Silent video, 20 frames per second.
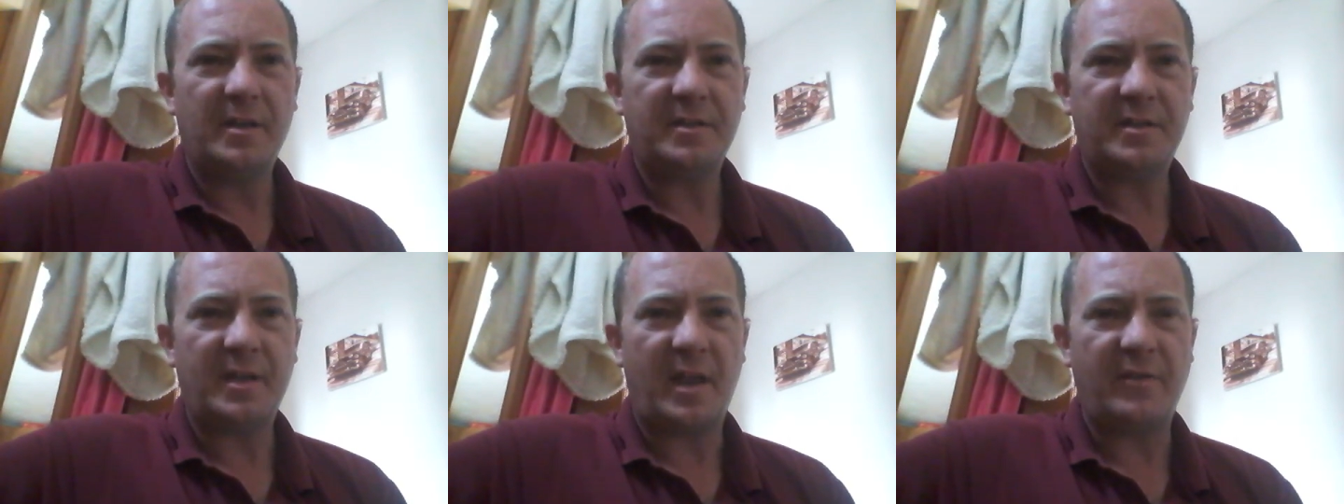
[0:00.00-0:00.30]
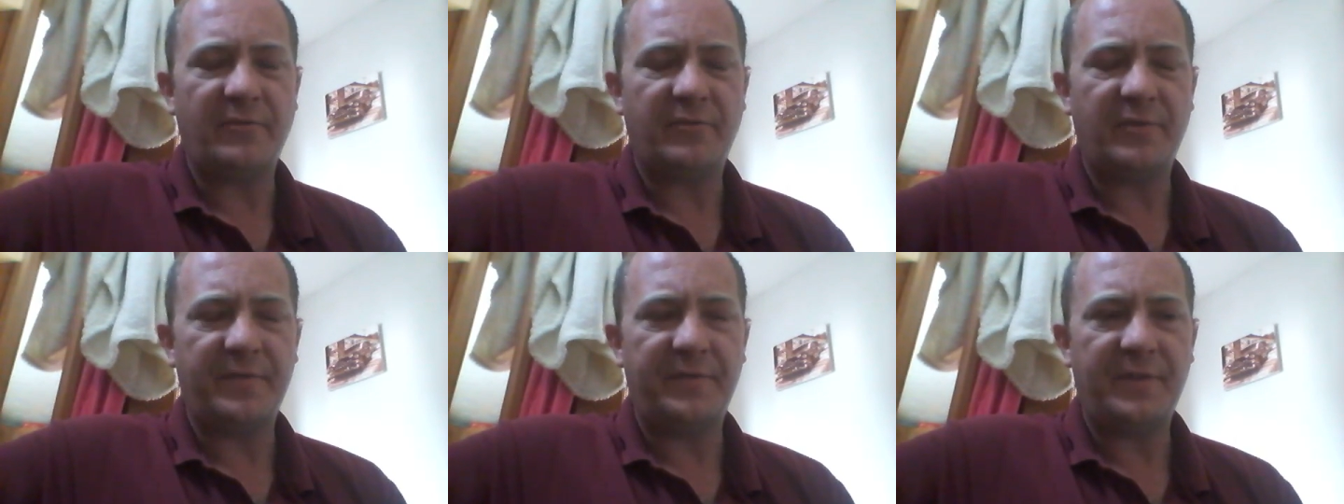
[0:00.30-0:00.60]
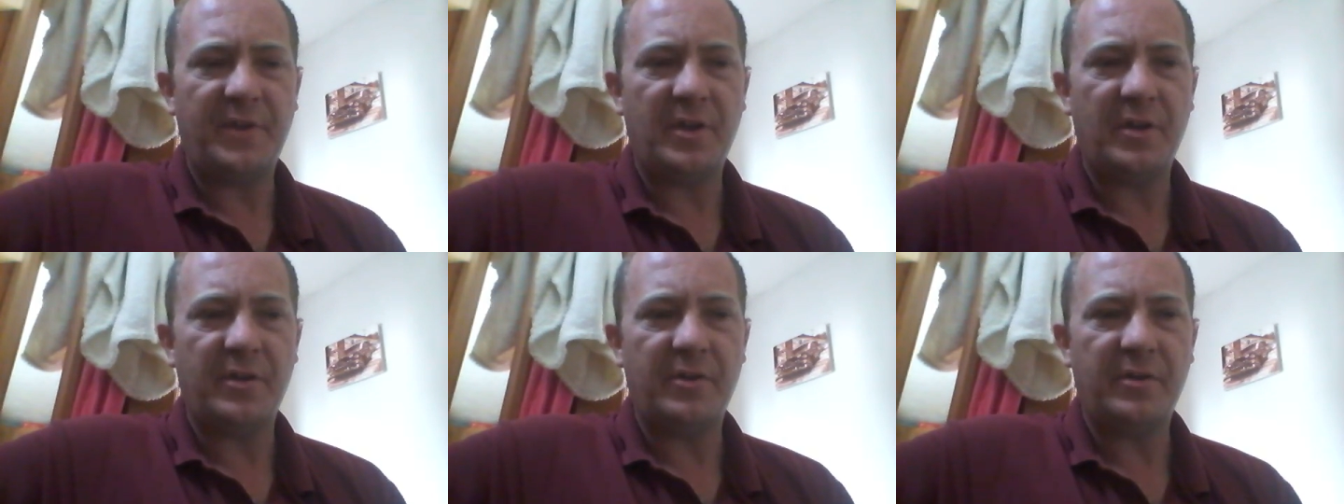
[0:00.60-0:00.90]
tent
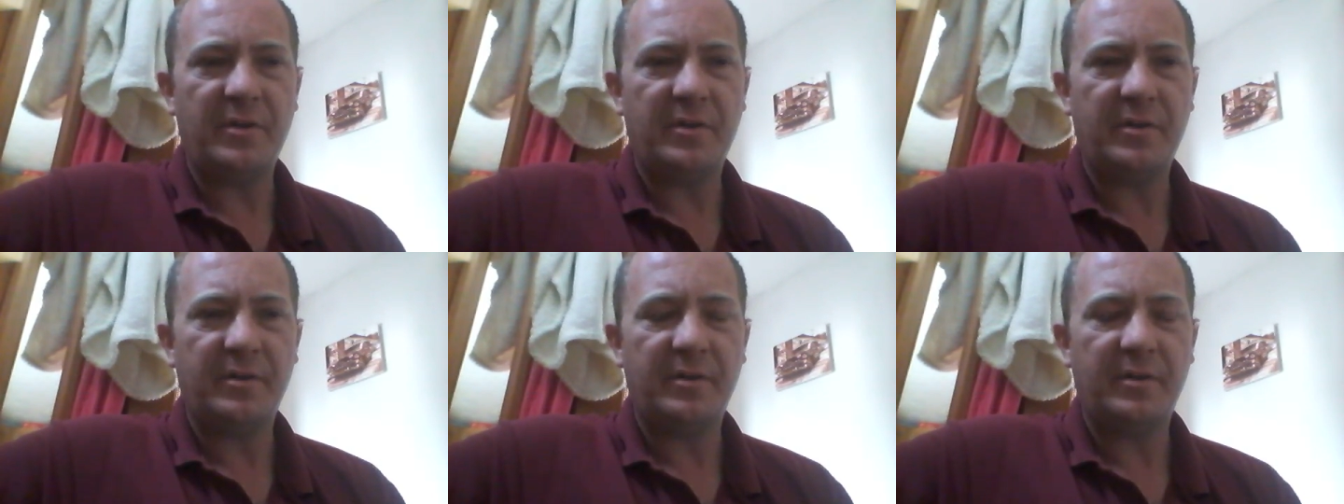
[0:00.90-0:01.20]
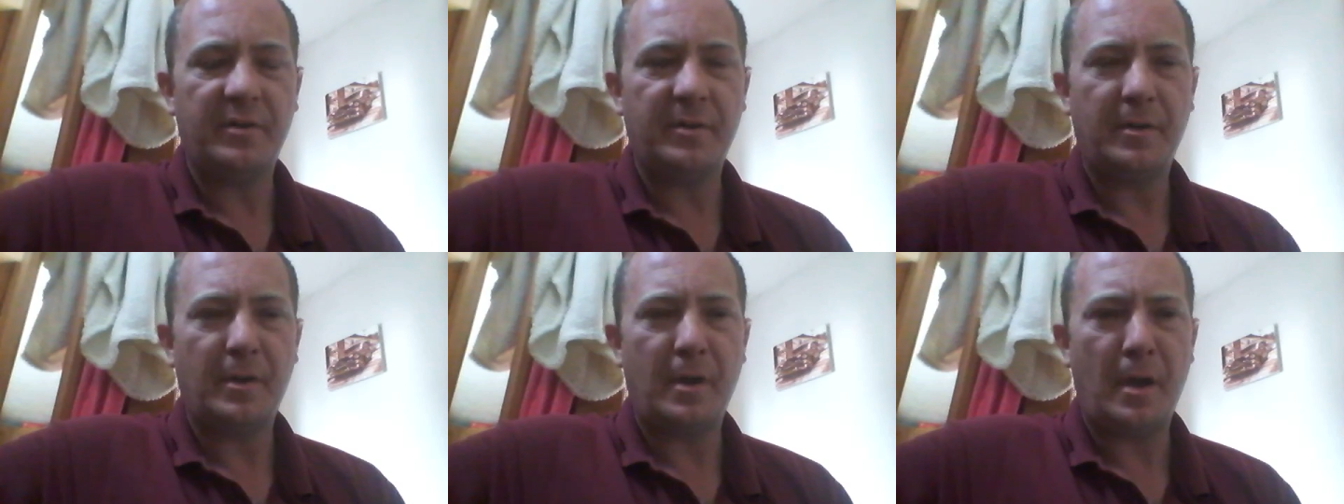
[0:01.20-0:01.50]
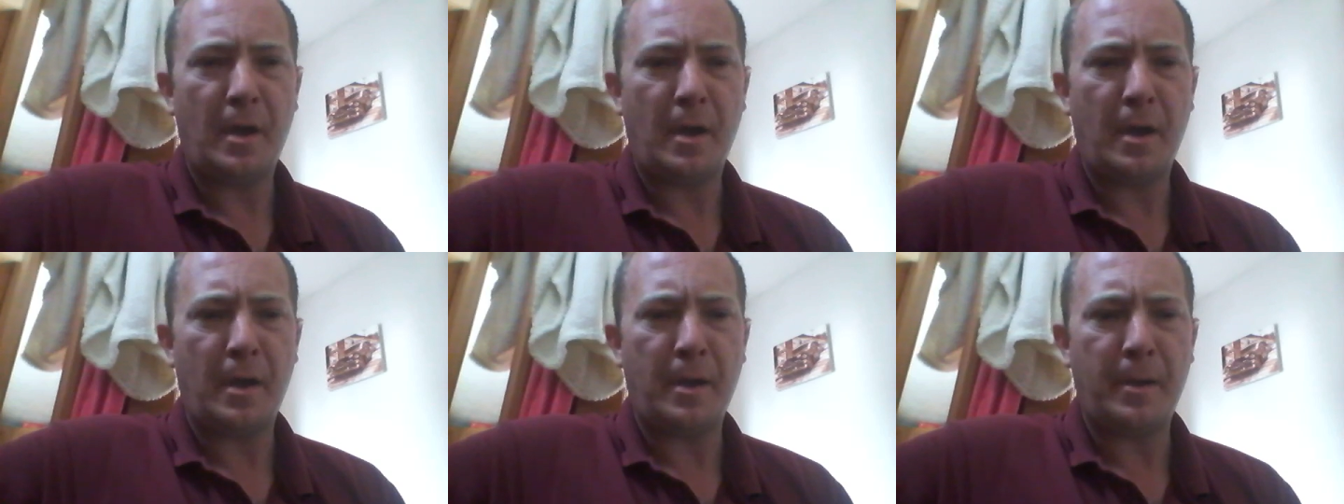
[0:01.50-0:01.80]
review
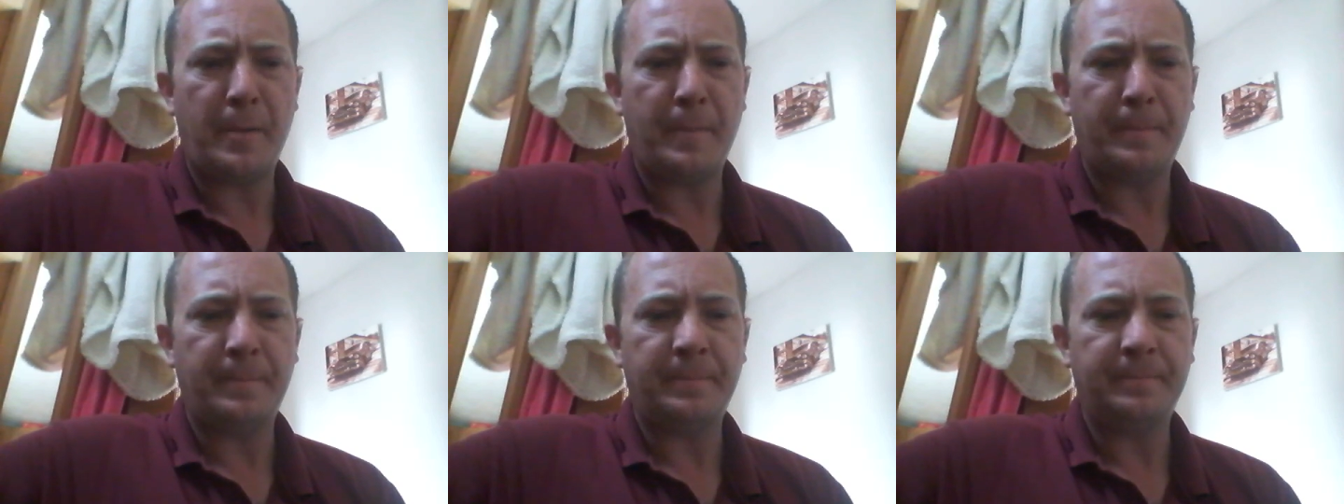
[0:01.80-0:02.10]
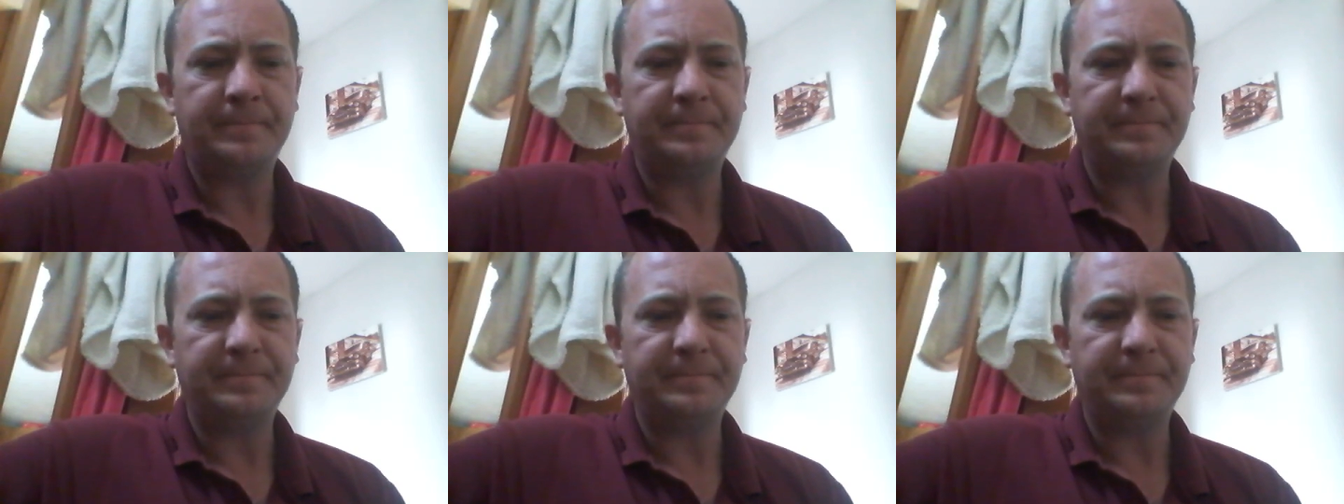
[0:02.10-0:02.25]
um,